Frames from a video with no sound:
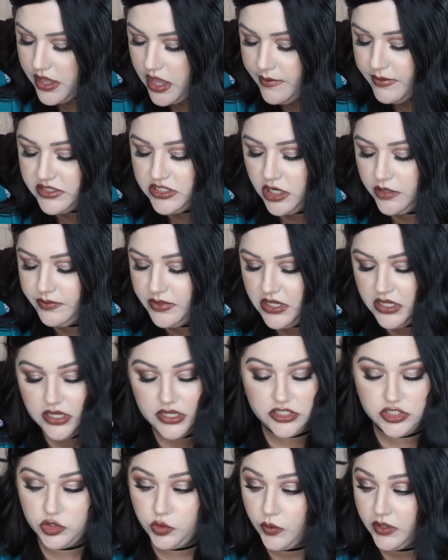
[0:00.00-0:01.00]
MSRP
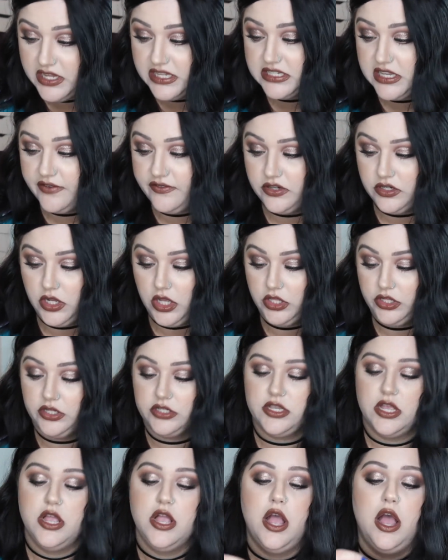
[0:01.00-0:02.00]
is
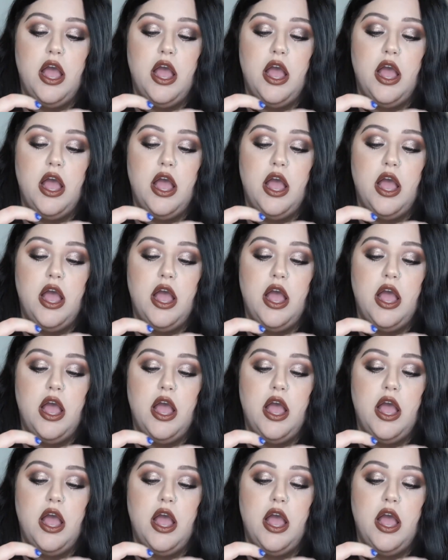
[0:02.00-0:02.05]
$27.